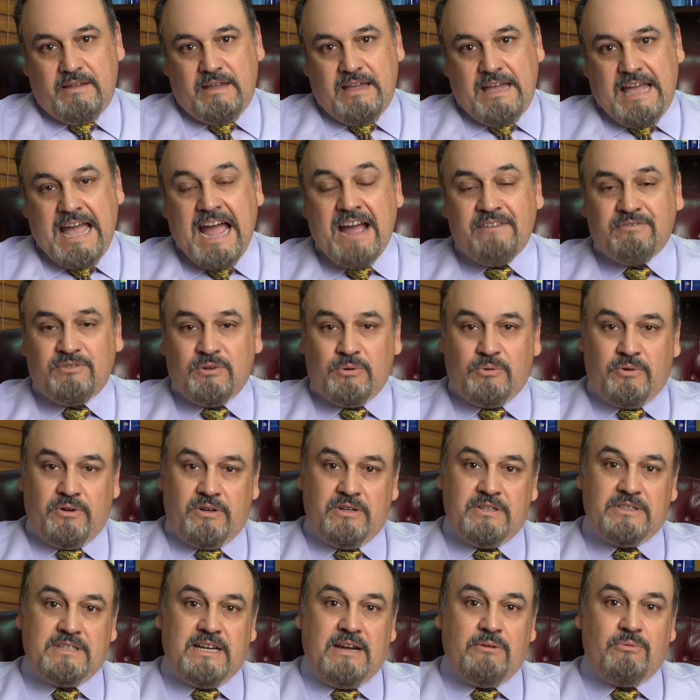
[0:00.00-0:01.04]

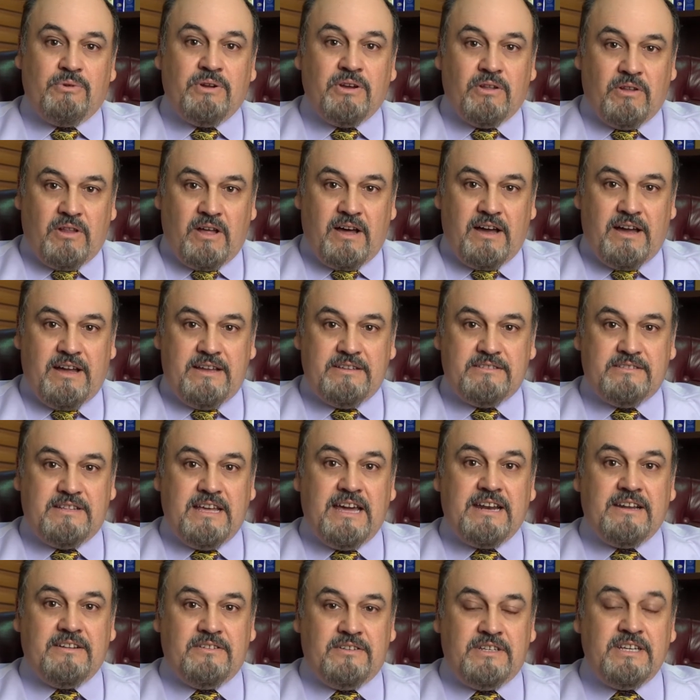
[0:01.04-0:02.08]
Afterwards, I realized
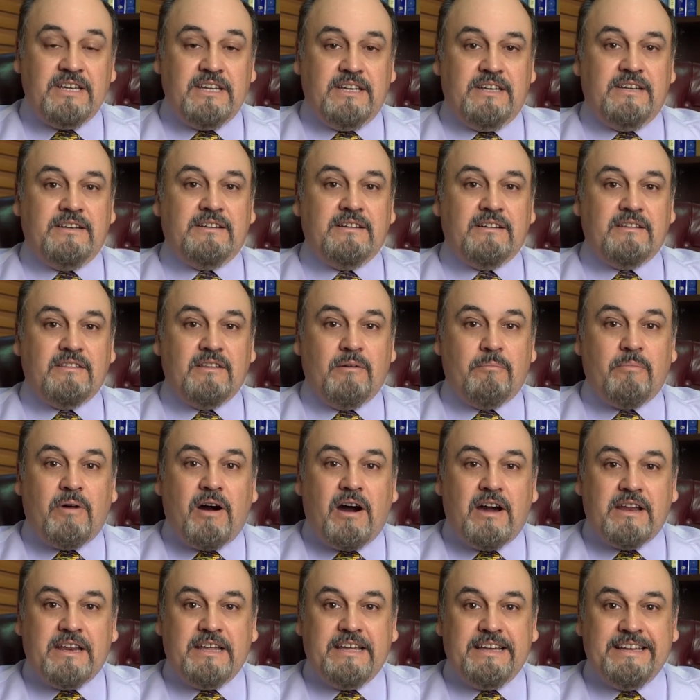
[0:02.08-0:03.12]
that indeed the
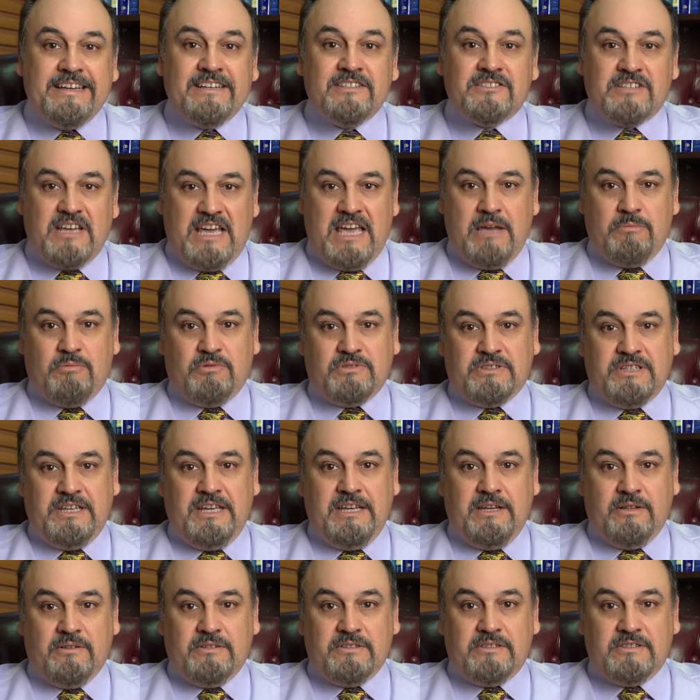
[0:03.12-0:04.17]
body is able to
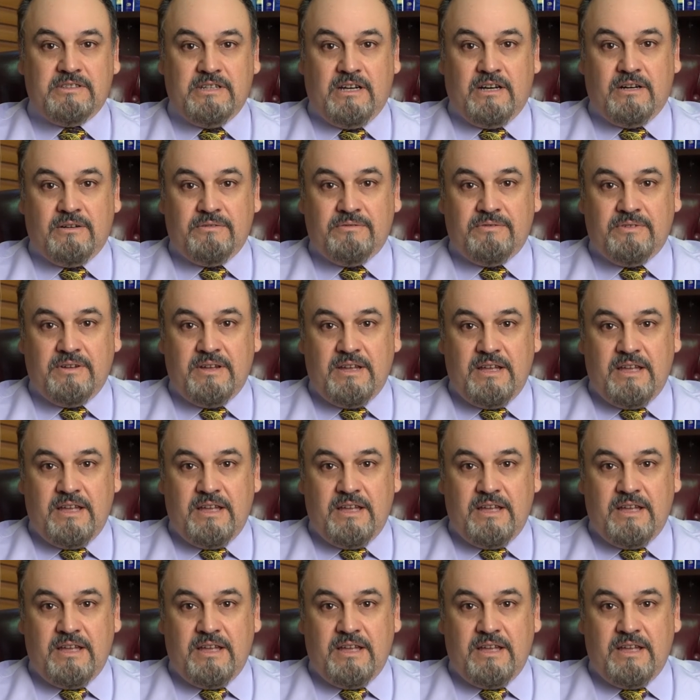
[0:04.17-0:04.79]
heal itself.